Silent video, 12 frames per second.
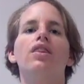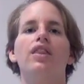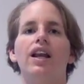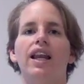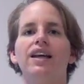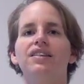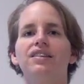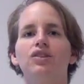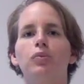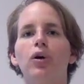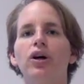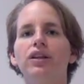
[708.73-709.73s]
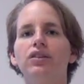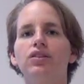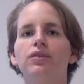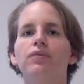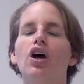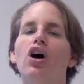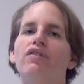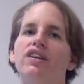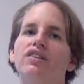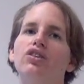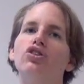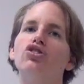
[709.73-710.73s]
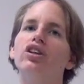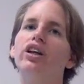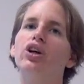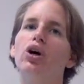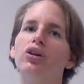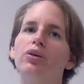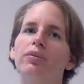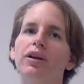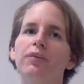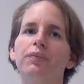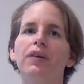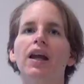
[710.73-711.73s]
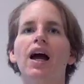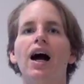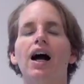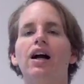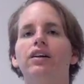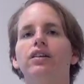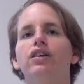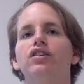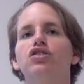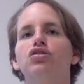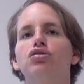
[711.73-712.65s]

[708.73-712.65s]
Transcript: The last point of the social economy are